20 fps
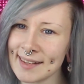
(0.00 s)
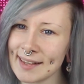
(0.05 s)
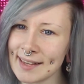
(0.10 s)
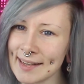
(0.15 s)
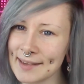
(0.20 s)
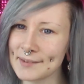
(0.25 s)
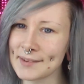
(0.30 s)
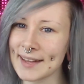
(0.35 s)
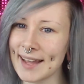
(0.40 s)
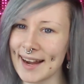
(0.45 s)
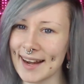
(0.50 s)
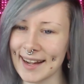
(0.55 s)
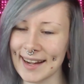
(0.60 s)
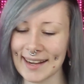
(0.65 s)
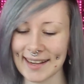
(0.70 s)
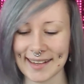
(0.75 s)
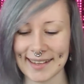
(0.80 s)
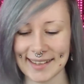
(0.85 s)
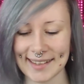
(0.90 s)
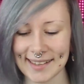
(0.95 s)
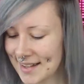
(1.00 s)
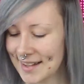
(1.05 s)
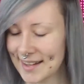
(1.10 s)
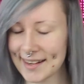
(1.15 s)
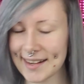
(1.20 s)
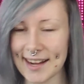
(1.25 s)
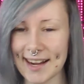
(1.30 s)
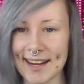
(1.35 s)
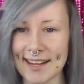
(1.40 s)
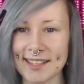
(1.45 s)
Liquid eyeliner.
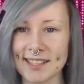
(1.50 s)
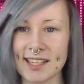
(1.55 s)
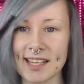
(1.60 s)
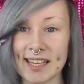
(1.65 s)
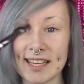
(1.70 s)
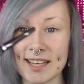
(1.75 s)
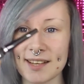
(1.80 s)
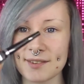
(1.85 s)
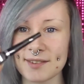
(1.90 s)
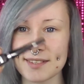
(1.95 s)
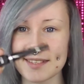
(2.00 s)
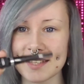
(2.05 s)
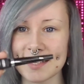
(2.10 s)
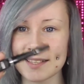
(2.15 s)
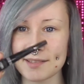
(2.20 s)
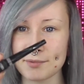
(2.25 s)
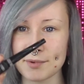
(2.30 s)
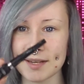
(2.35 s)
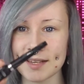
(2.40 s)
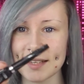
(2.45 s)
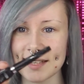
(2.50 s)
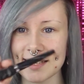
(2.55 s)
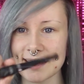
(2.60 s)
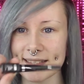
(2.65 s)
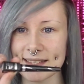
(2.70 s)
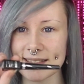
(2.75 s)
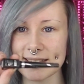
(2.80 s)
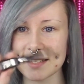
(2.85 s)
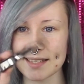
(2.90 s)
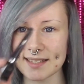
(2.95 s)
And I actually used this one.
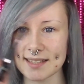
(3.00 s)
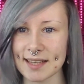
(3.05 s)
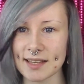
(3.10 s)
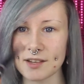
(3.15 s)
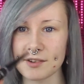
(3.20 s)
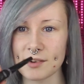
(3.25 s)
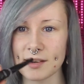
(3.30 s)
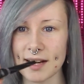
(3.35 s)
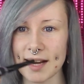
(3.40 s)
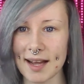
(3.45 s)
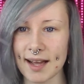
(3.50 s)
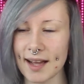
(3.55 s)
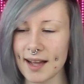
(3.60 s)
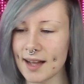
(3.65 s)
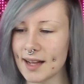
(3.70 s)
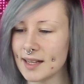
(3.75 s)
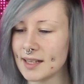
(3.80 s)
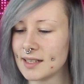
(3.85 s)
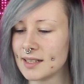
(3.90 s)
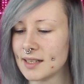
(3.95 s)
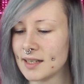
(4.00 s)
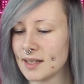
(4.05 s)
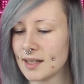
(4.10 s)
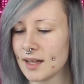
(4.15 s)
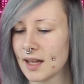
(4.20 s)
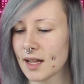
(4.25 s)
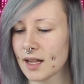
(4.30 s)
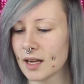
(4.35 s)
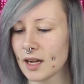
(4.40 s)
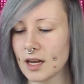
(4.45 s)
It's Isadora
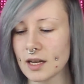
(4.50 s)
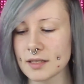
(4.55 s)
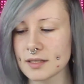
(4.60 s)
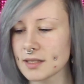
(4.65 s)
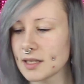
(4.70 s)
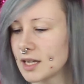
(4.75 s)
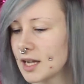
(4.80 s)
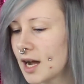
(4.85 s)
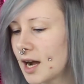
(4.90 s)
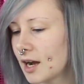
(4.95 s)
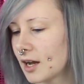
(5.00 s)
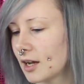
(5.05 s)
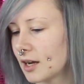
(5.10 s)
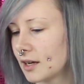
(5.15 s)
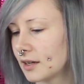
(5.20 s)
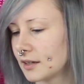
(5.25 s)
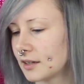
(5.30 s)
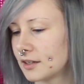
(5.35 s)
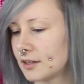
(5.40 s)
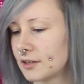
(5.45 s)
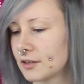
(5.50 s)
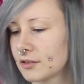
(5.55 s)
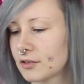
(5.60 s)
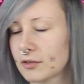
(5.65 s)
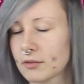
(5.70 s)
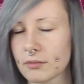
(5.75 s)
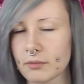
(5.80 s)
glossy eyeliner.